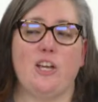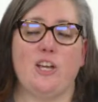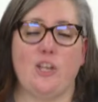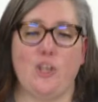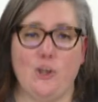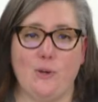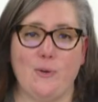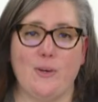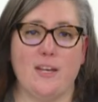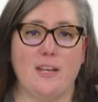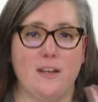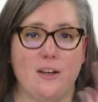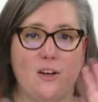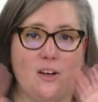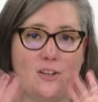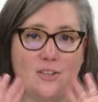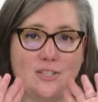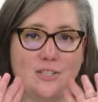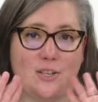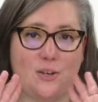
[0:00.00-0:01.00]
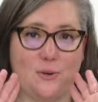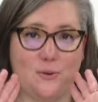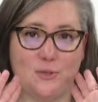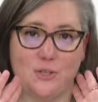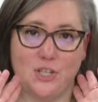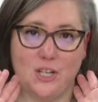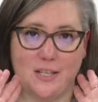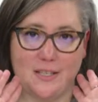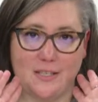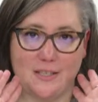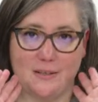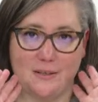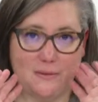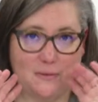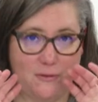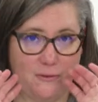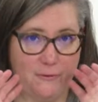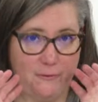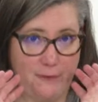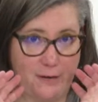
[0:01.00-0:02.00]
you can also just
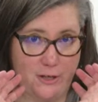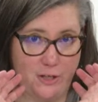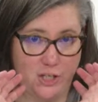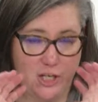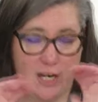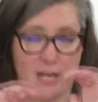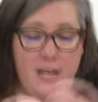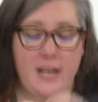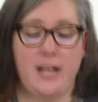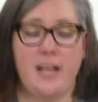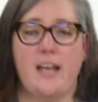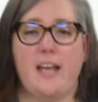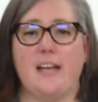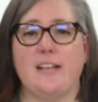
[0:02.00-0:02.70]
fudge it.